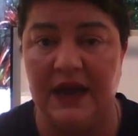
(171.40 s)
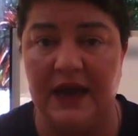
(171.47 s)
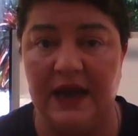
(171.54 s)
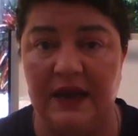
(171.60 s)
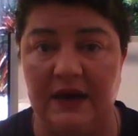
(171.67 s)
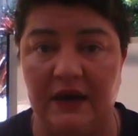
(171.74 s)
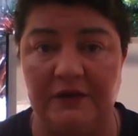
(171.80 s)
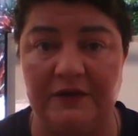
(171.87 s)

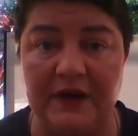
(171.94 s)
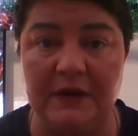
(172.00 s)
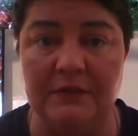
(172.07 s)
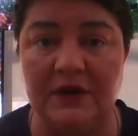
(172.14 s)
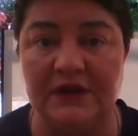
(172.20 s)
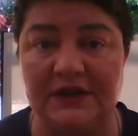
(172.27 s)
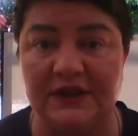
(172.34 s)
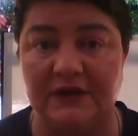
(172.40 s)
and I
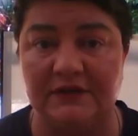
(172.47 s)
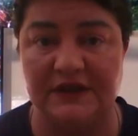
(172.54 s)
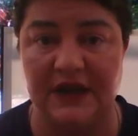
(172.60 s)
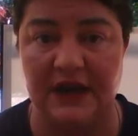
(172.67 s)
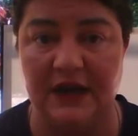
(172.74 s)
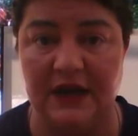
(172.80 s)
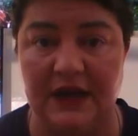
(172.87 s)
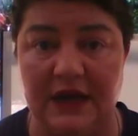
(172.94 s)
found myself
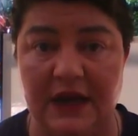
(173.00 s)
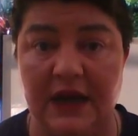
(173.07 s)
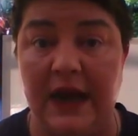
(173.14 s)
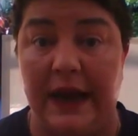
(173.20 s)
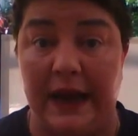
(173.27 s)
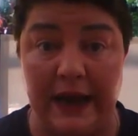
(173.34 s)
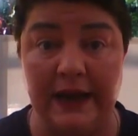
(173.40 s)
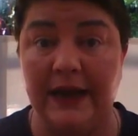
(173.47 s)
suddenly
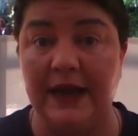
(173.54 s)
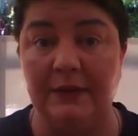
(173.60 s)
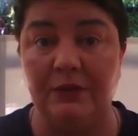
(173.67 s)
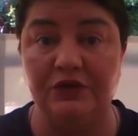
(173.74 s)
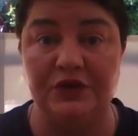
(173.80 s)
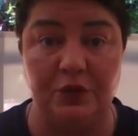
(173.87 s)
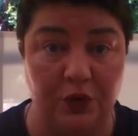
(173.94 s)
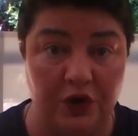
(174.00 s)

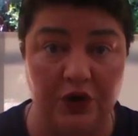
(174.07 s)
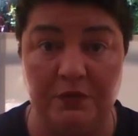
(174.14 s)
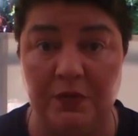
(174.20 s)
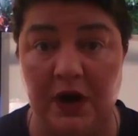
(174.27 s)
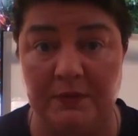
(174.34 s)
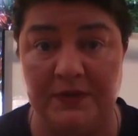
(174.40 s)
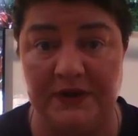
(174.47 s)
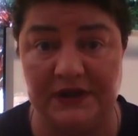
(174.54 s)
unable to
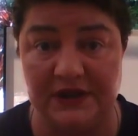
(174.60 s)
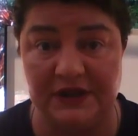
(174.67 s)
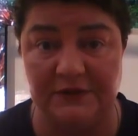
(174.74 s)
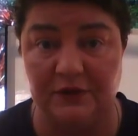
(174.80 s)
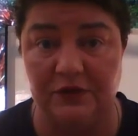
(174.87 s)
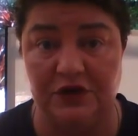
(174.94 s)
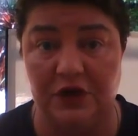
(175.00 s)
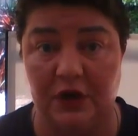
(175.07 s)
work my business
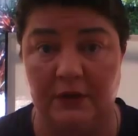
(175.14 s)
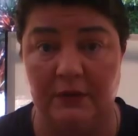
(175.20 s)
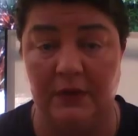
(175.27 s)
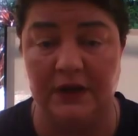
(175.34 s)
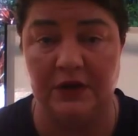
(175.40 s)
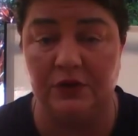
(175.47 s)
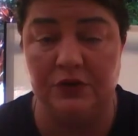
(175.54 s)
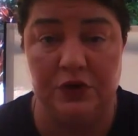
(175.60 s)
full-time.
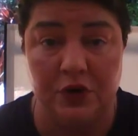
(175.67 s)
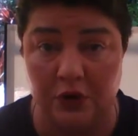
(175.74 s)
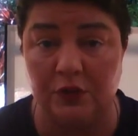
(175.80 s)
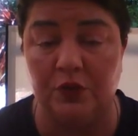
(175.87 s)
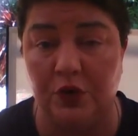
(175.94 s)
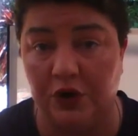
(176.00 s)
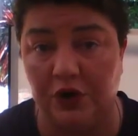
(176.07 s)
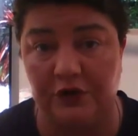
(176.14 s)
I could
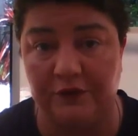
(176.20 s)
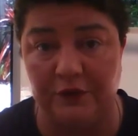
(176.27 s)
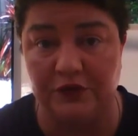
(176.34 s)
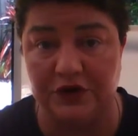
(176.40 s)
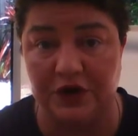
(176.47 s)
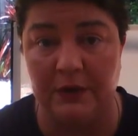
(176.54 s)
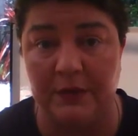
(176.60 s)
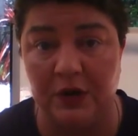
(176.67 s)
not work it
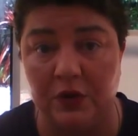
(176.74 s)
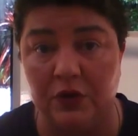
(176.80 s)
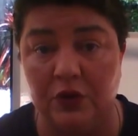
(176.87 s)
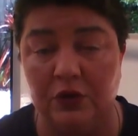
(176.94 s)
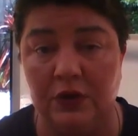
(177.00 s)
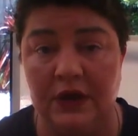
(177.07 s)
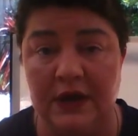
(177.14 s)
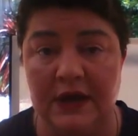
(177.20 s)
full-time at
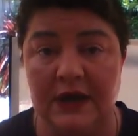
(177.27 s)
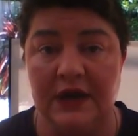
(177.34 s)
all.